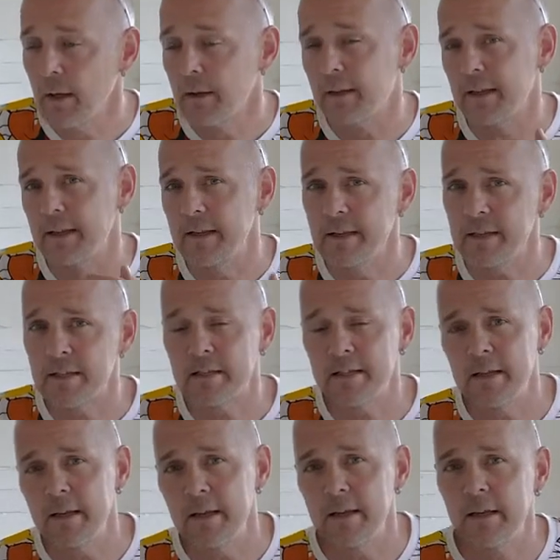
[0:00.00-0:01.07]
The
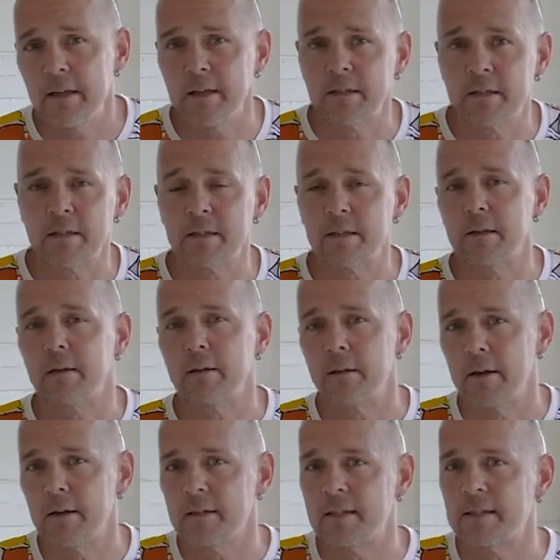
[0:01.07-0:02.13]
ESC is
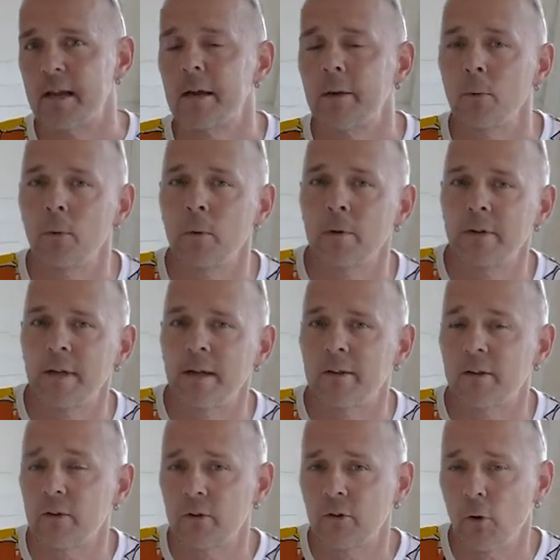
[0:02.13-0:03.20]
the standard one
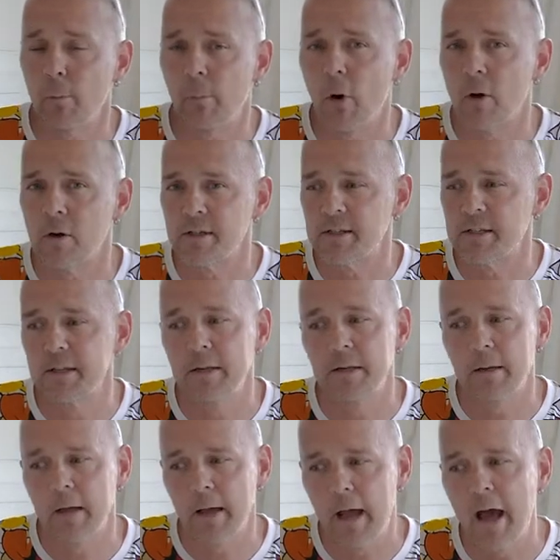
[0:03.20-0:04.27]
that Top
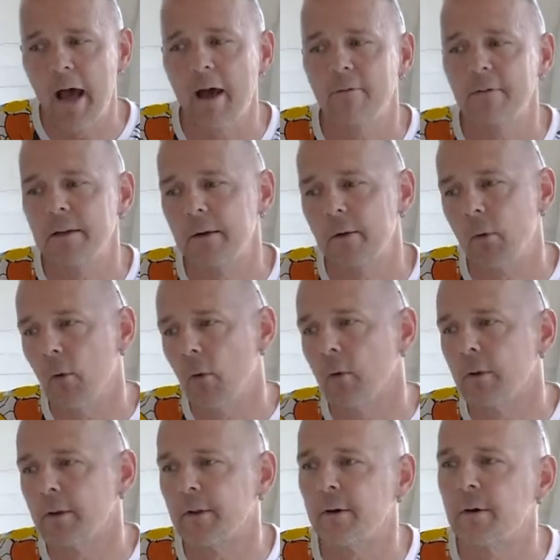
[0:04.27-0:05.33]
RC have in
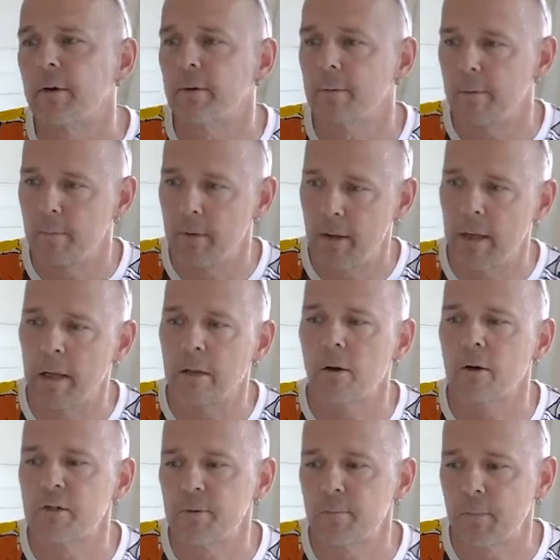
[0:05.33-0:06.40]
all their
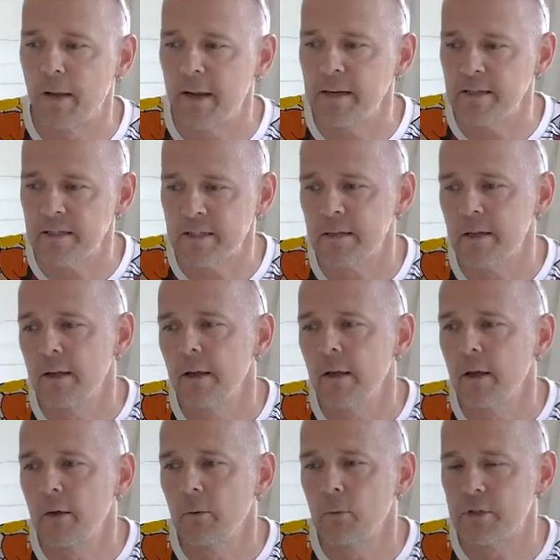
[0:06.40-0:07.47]
larger planes,
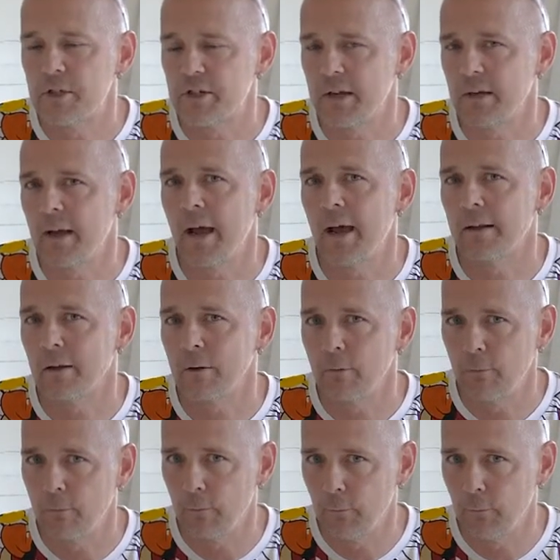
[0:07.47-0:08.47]
which can handle